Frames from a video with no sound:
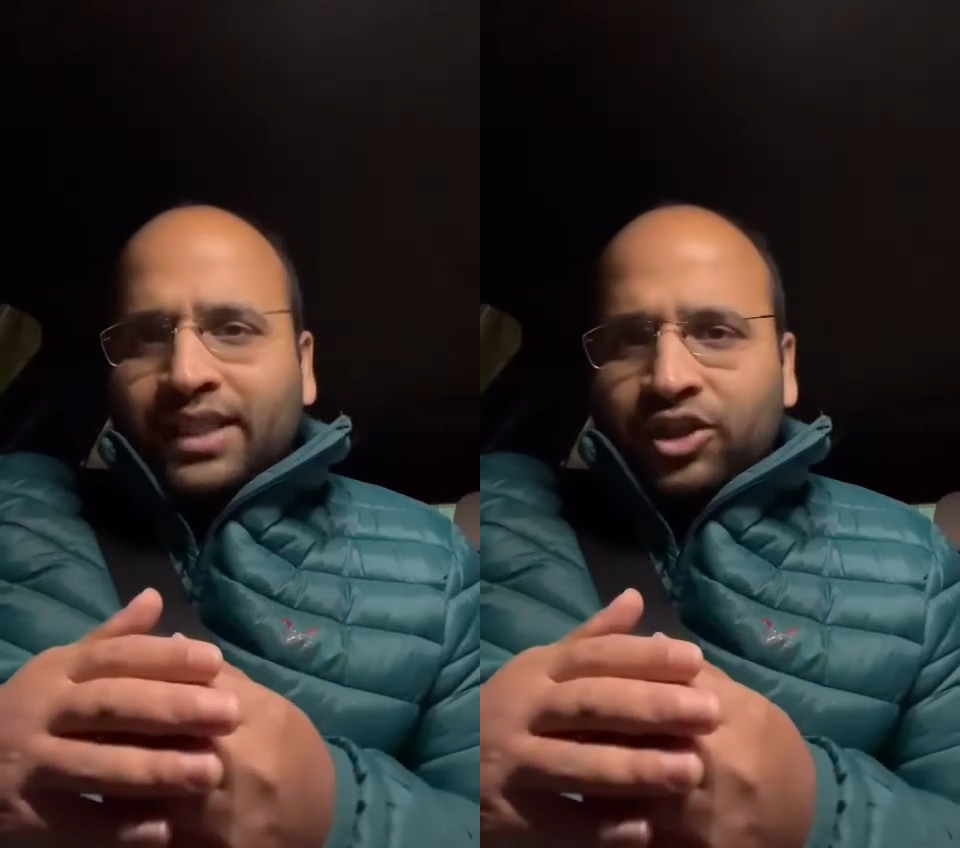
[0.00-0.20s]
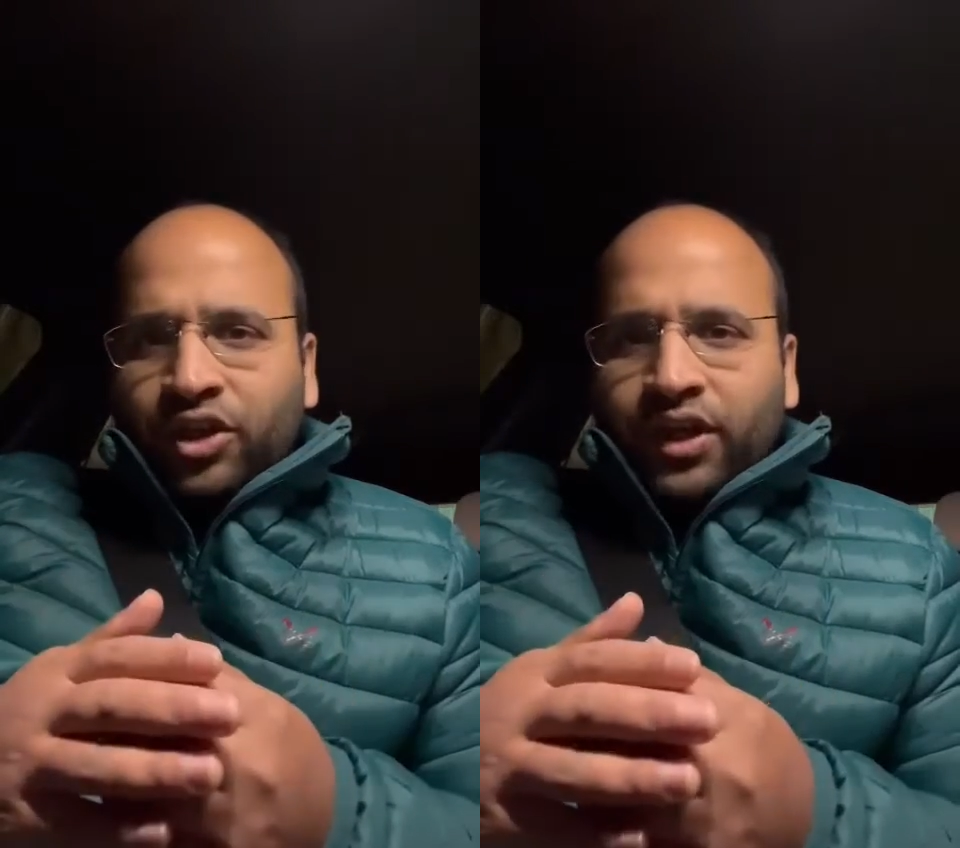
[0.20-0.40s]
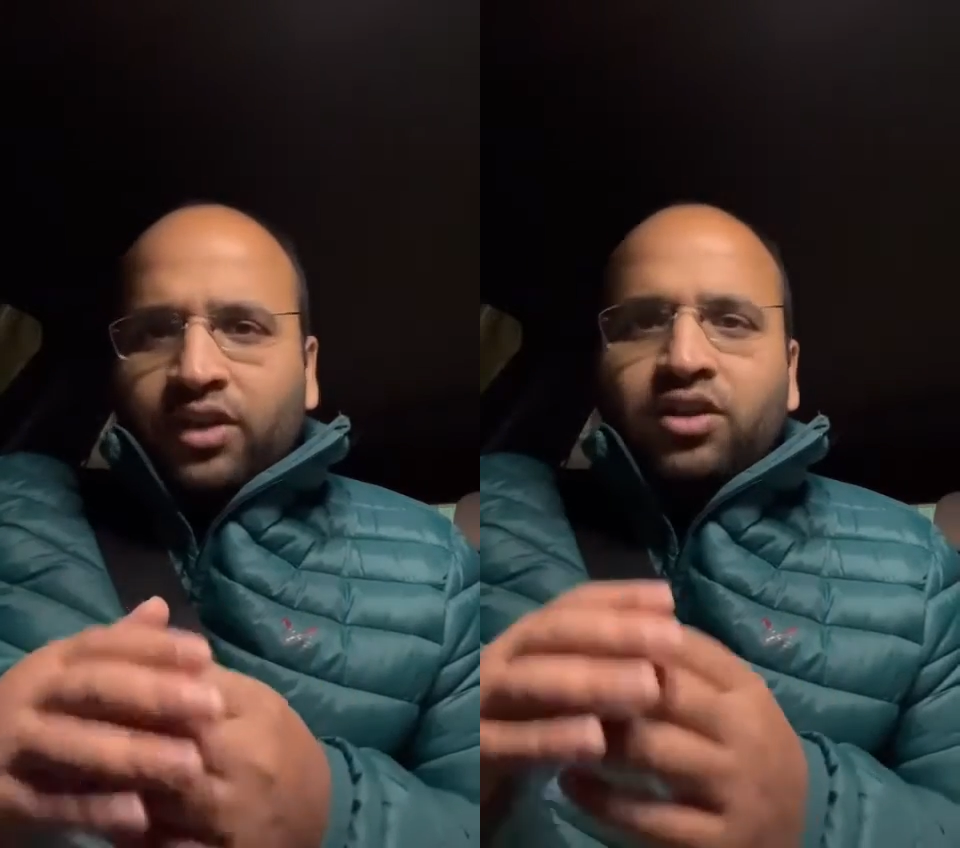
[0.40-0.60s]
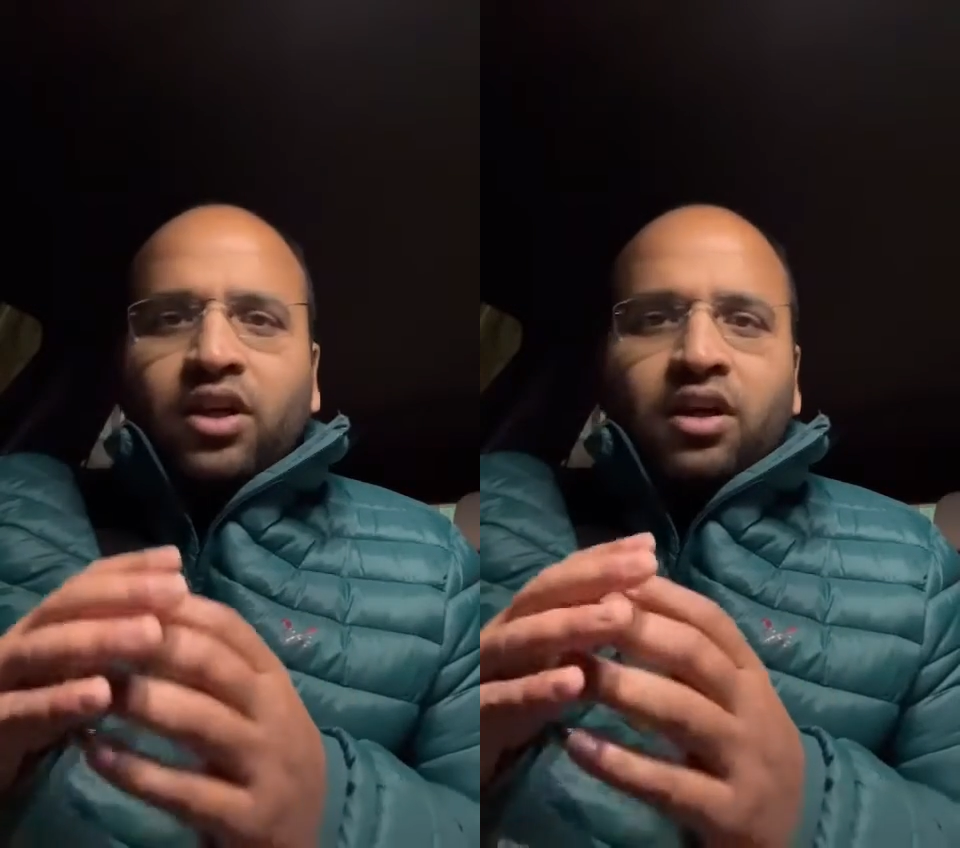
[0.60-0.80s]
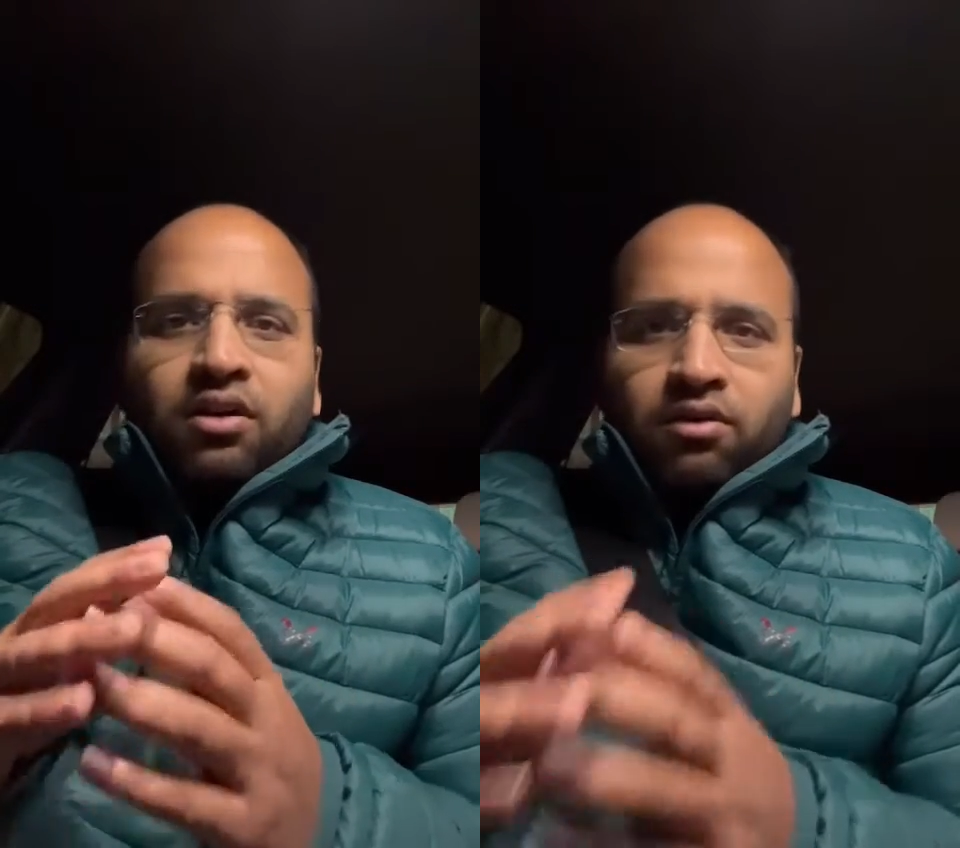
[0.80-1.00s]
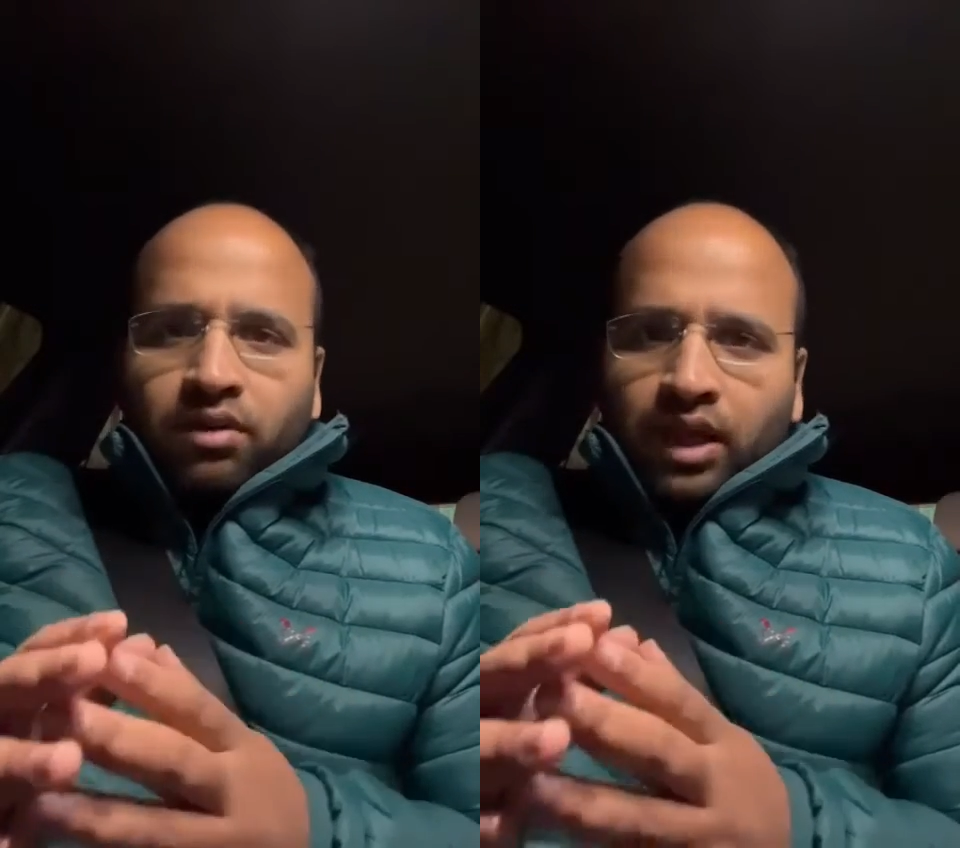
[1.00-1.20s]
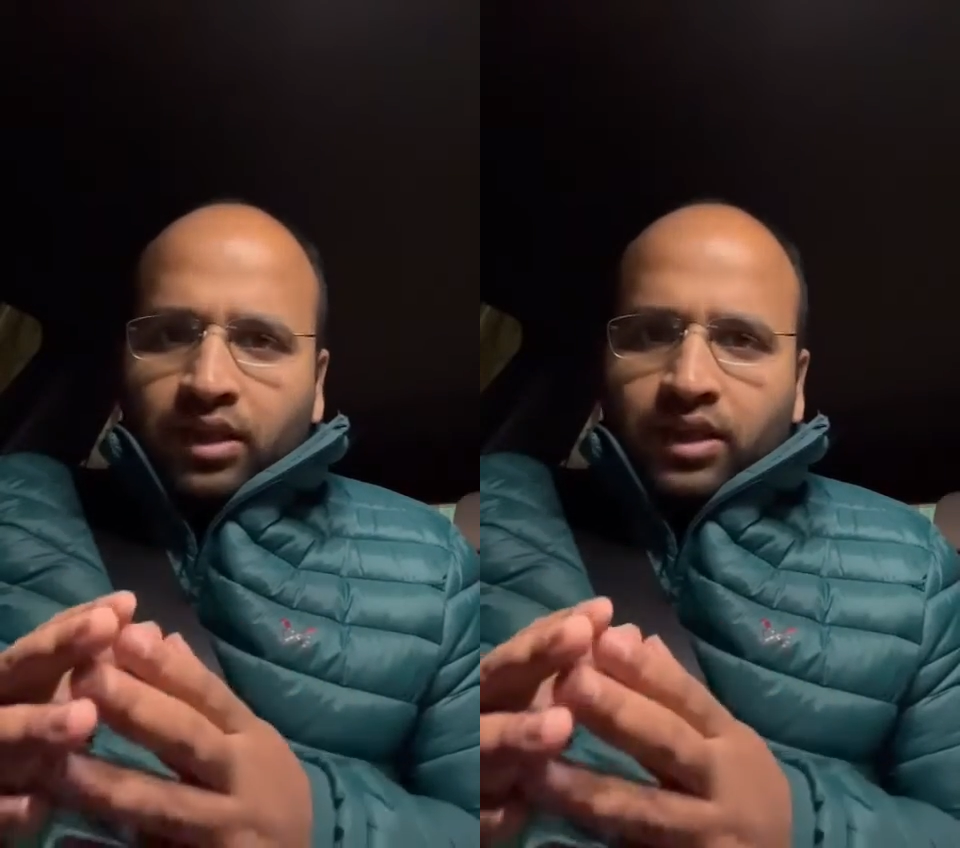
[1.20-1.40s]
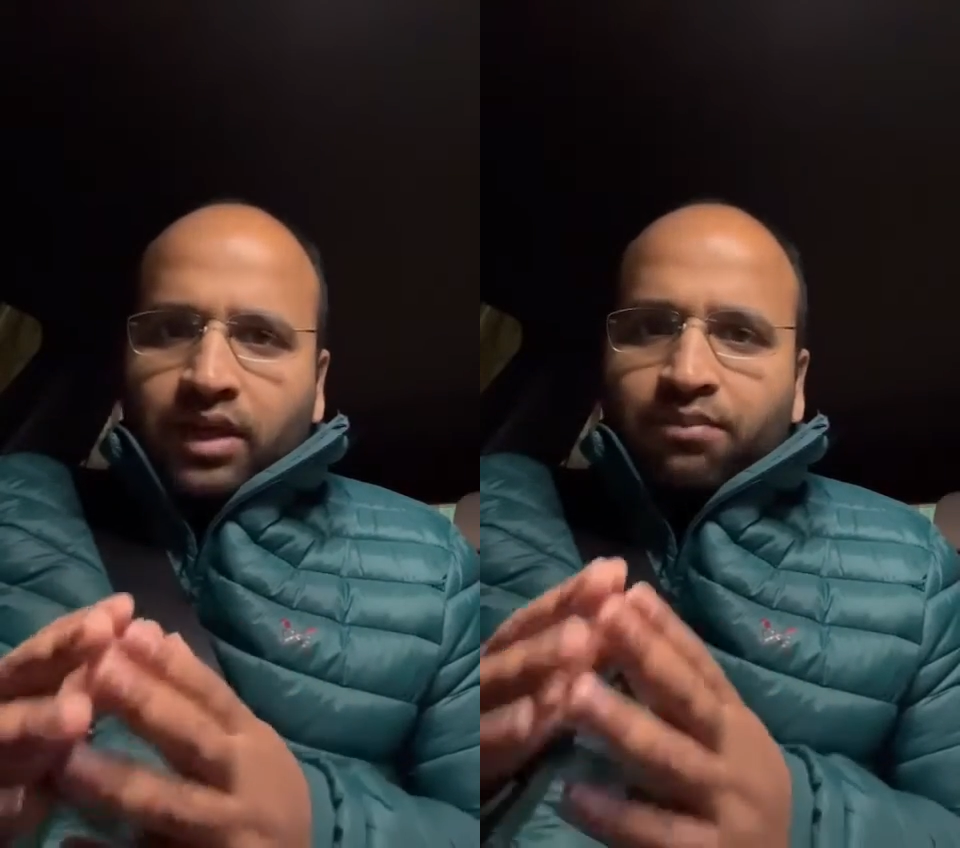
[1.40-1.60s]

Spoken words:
change rather than